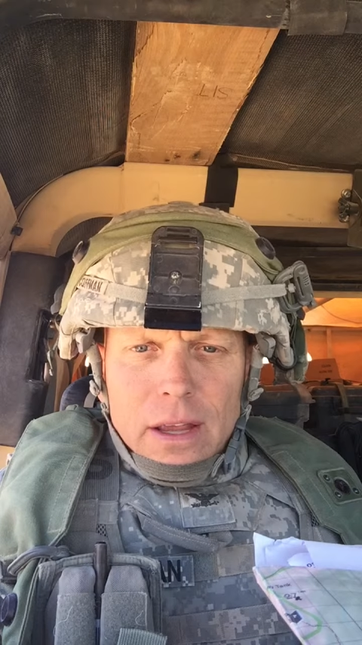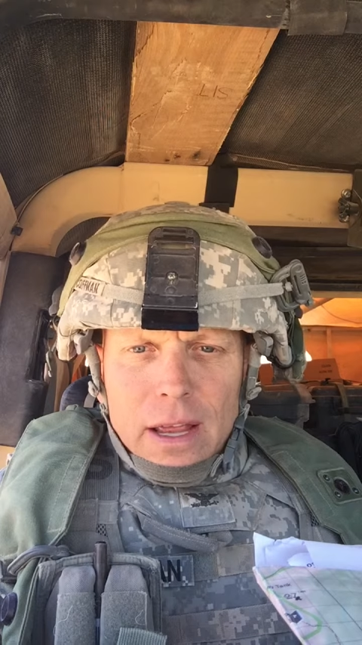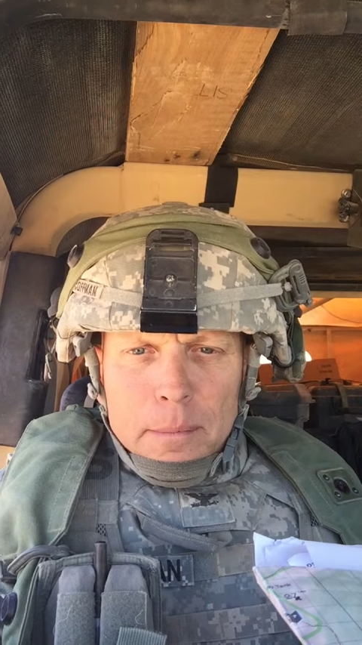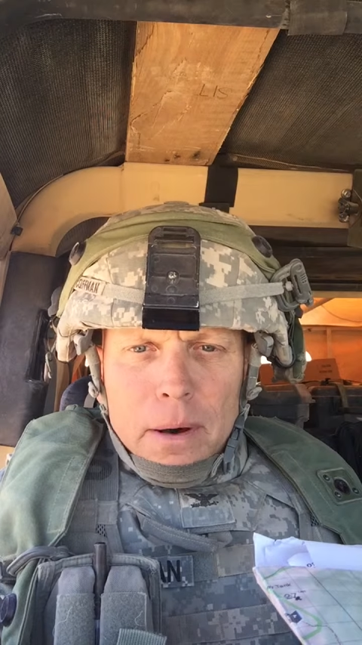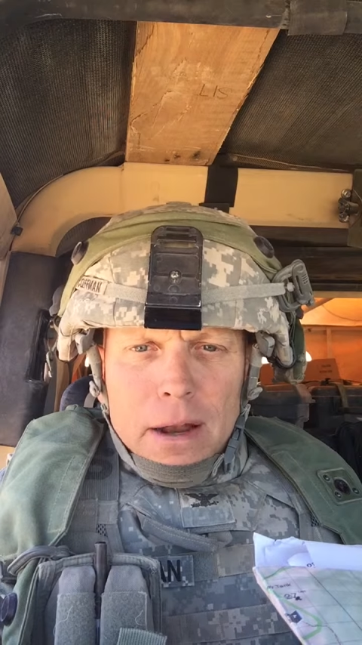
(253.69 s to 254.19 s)

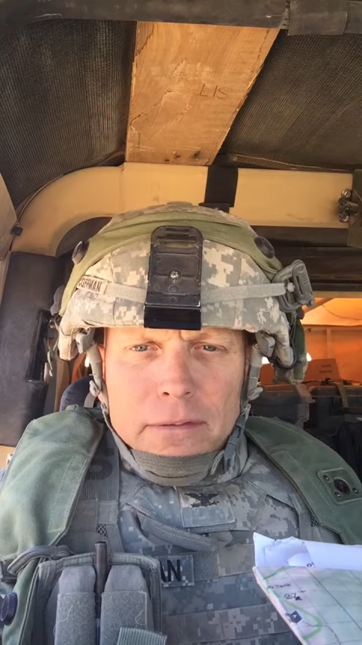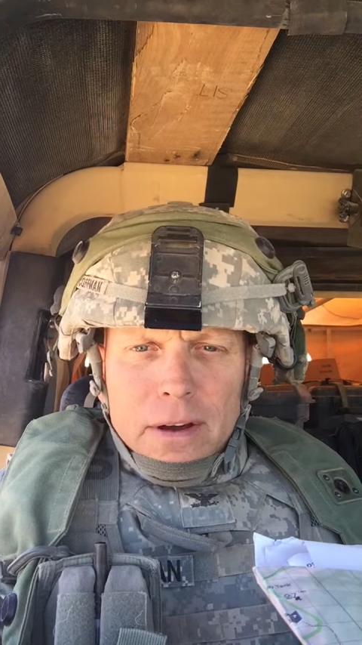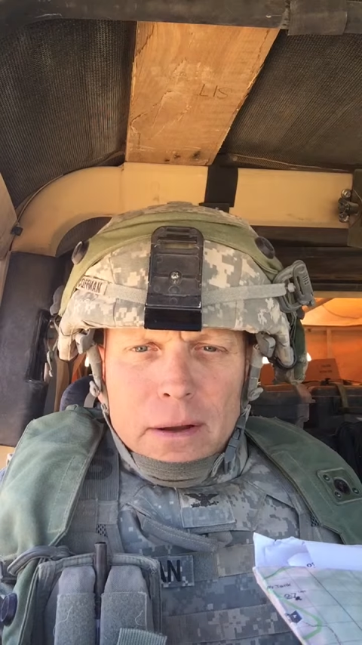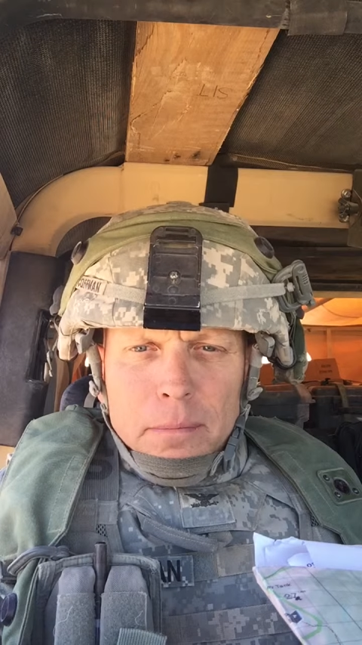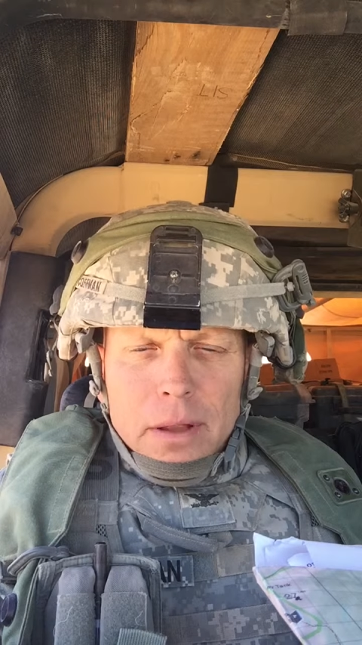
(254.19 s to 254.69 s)
and
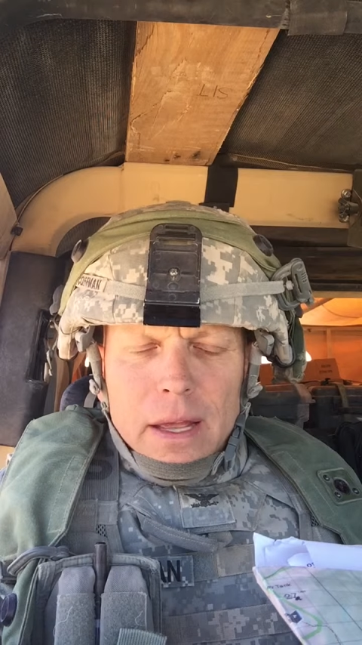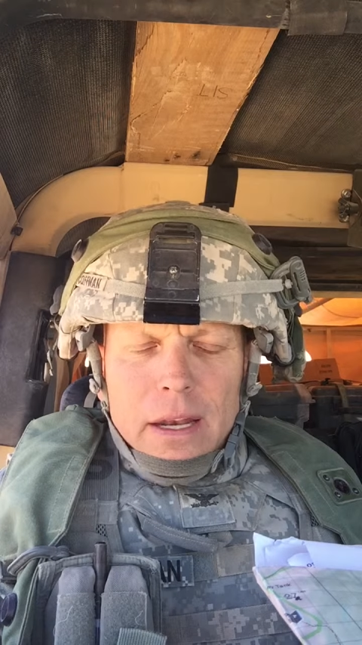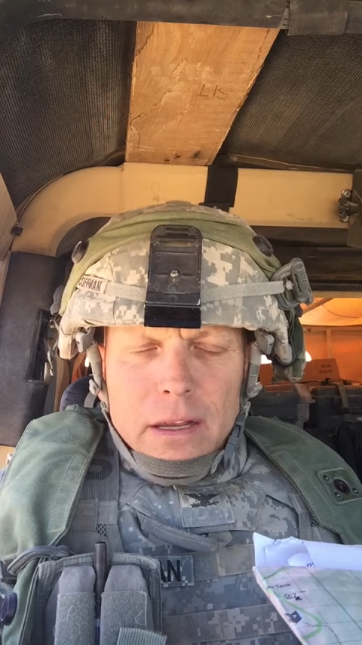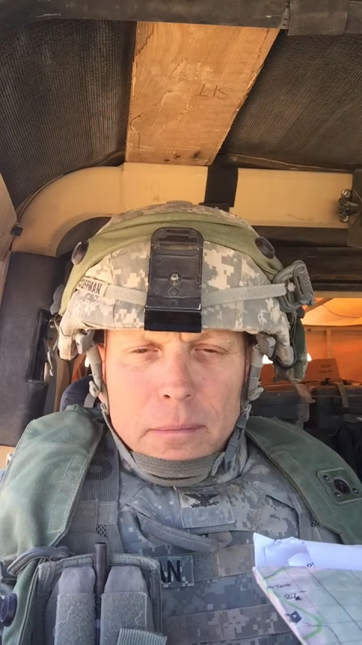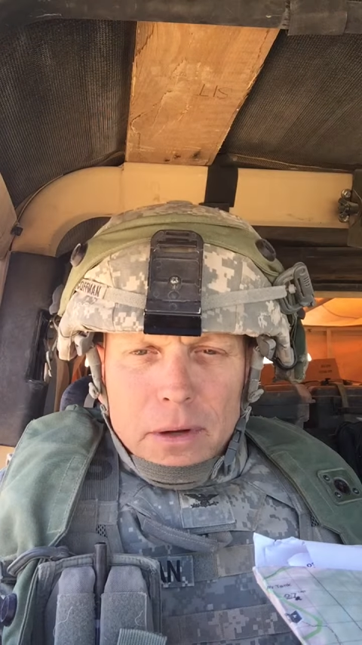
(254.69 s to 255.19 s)
modify your plan
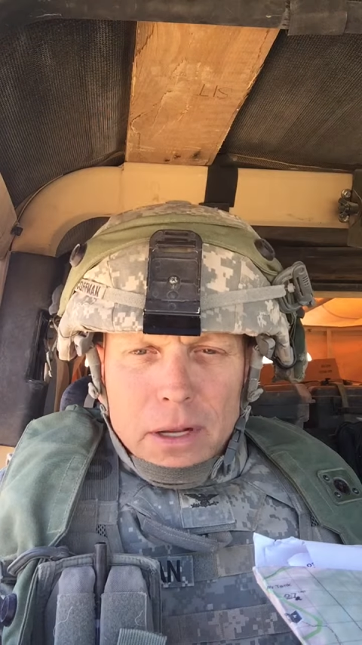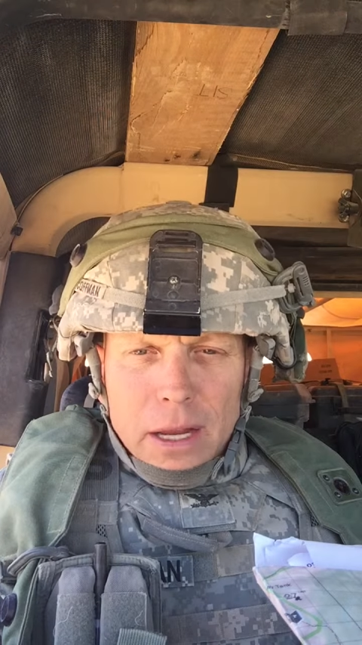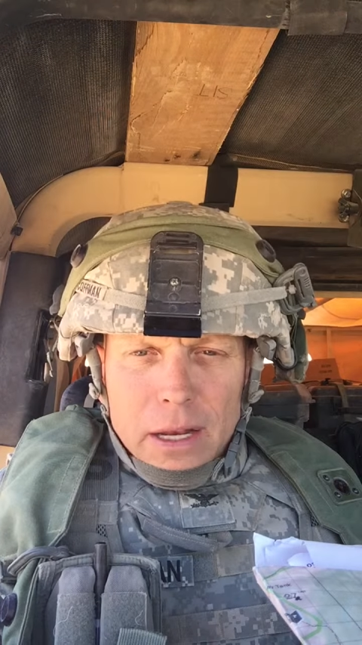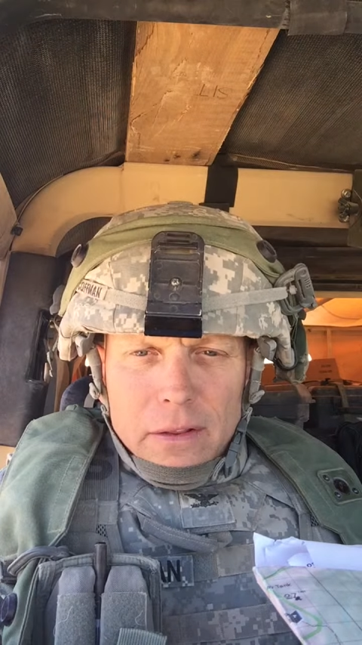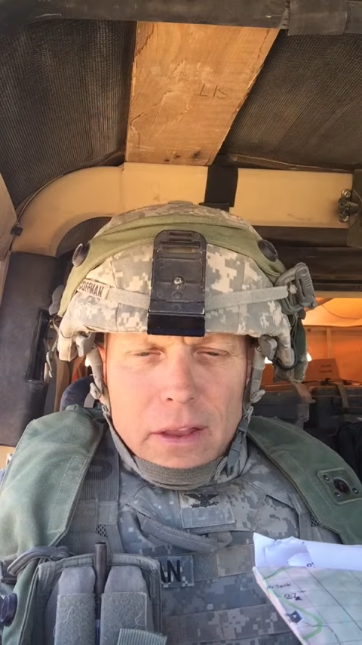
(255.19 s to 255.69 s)
and
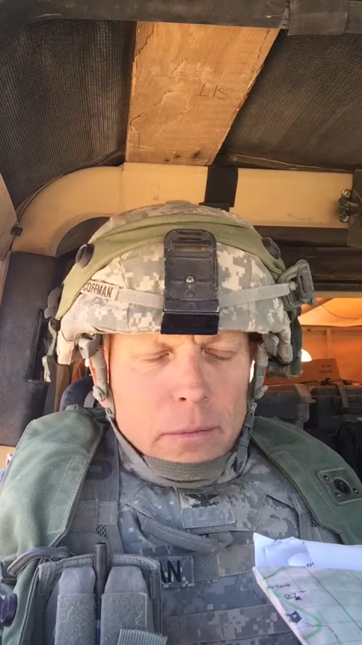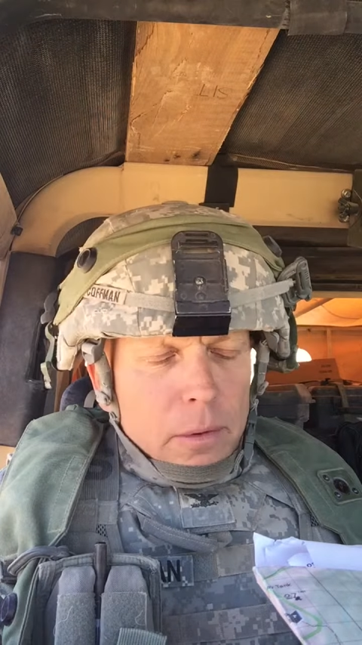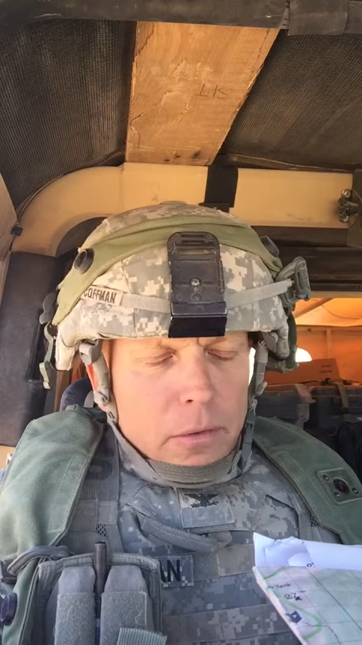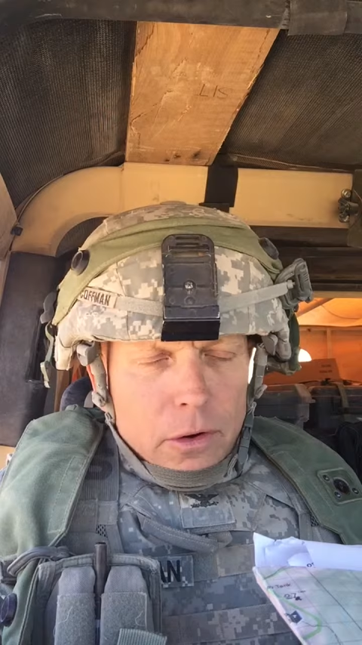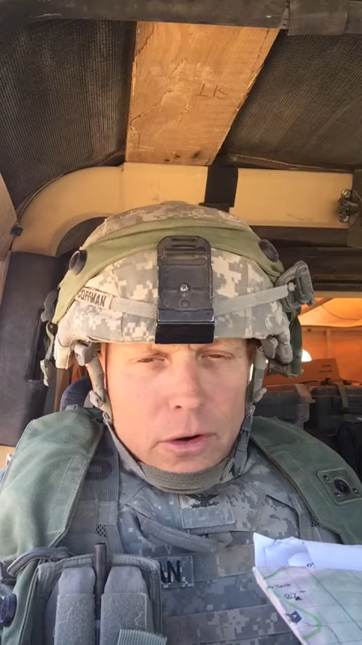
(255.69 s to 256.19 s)
communicate it, and that's
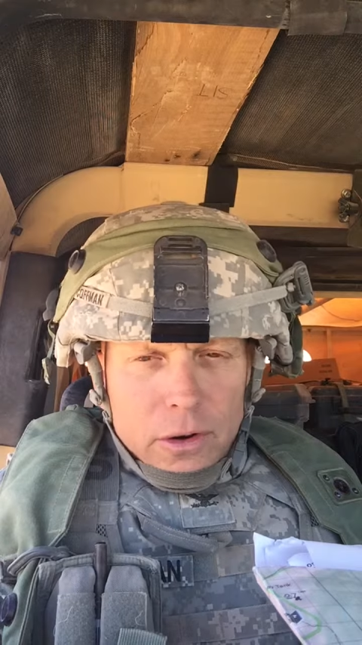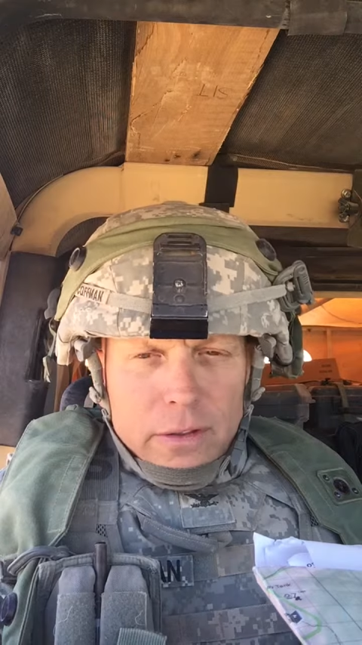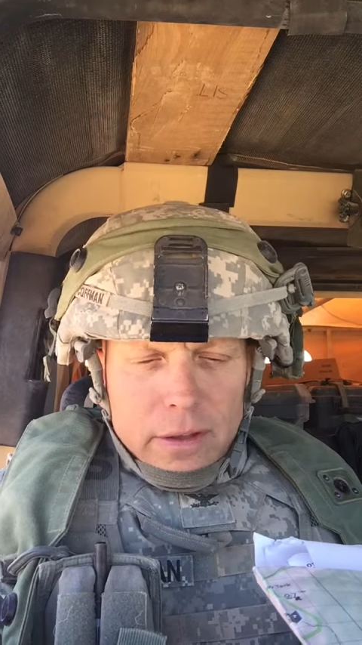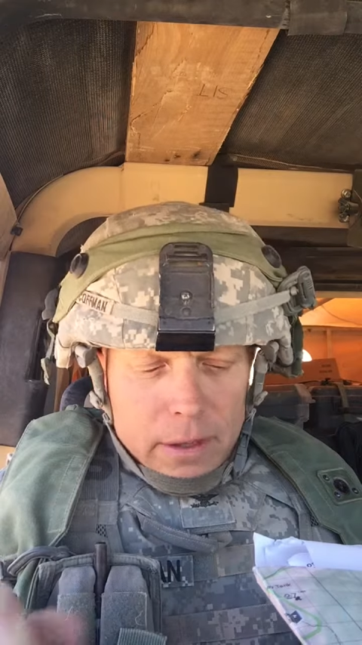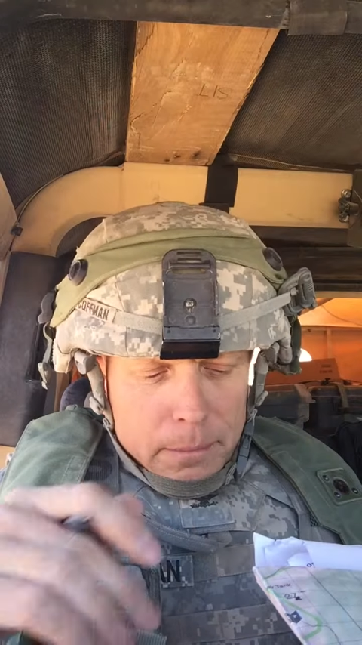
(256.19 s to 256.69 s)
been a recurring
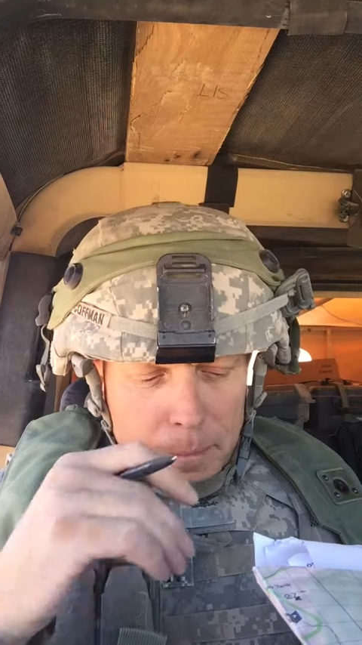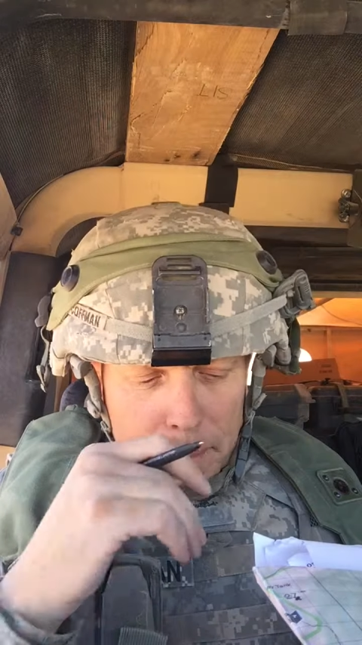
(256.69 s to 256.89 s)
theme.